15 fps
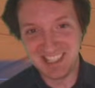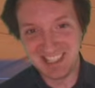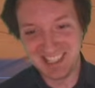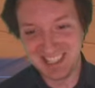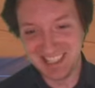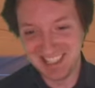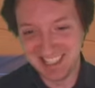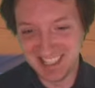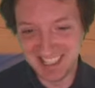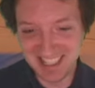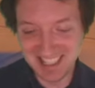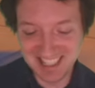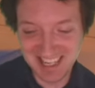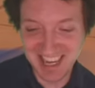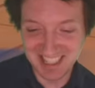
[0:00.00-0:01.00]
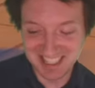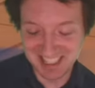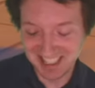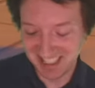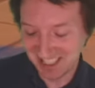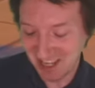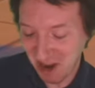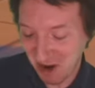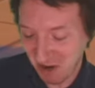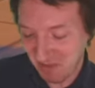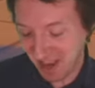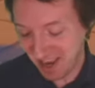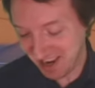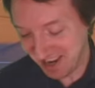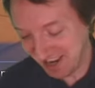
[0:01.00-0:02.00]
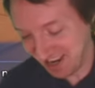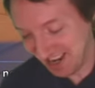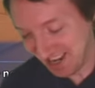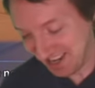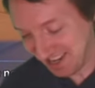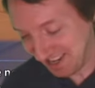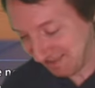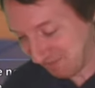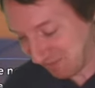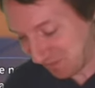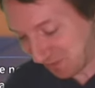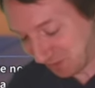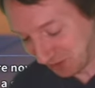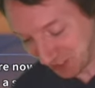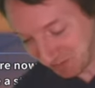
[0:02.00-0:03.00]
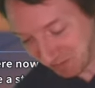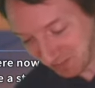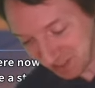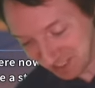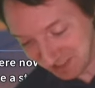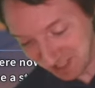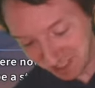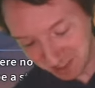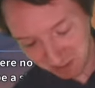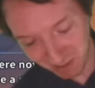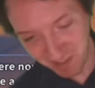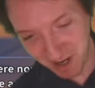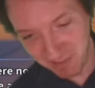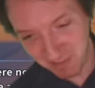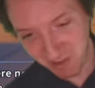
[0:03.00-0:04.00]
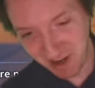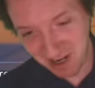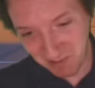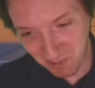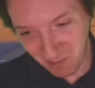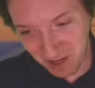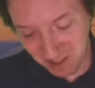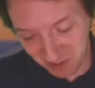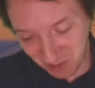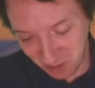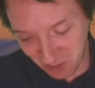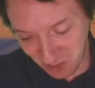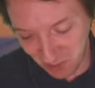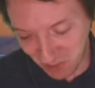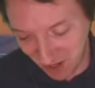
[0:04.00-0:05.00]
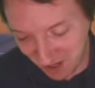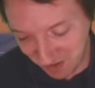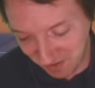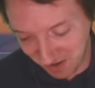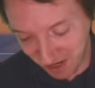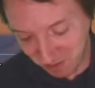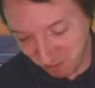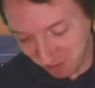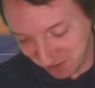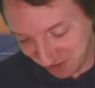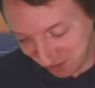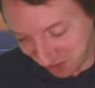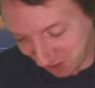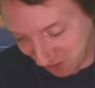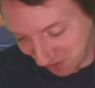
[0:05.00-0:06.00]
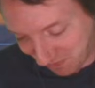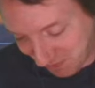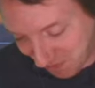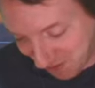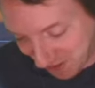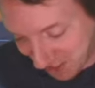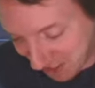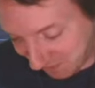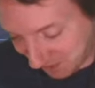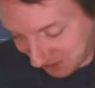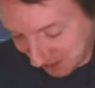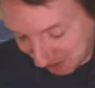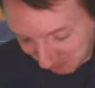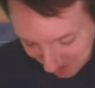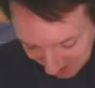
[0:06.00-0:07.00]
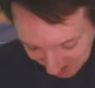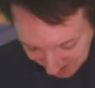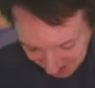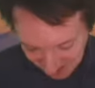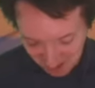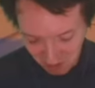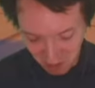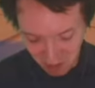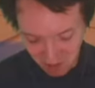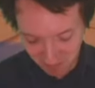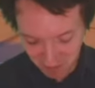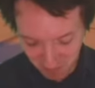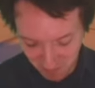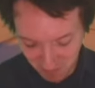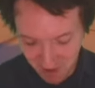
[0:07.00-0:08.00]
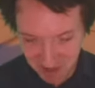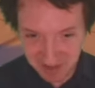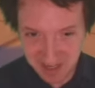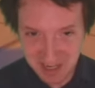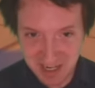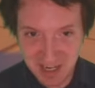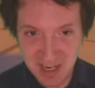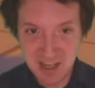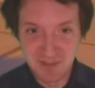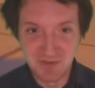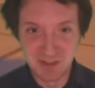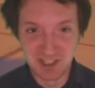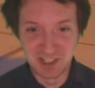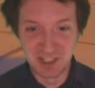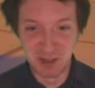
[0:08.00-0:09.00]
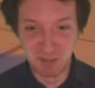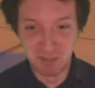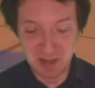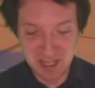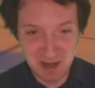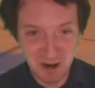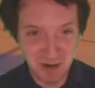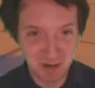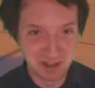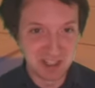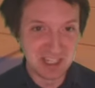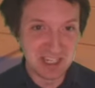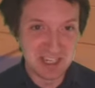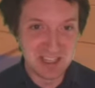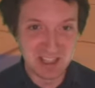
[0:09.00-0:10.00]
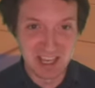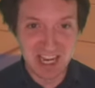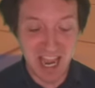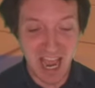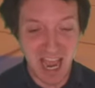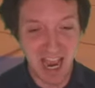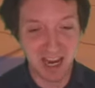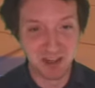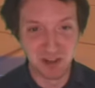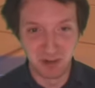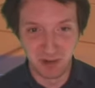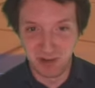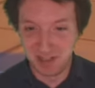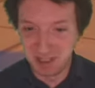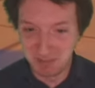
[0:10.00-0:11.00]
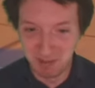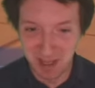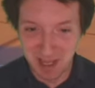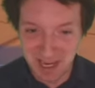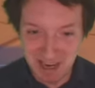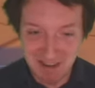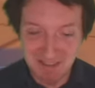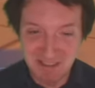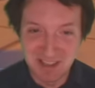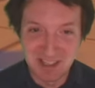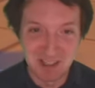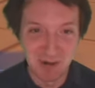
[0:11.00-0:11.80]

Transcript: computer. Yes. No, I for some reason that's where my brain went to. I wasn't sure if you meant this is PC or if you meant like this is a POC like actress playing this.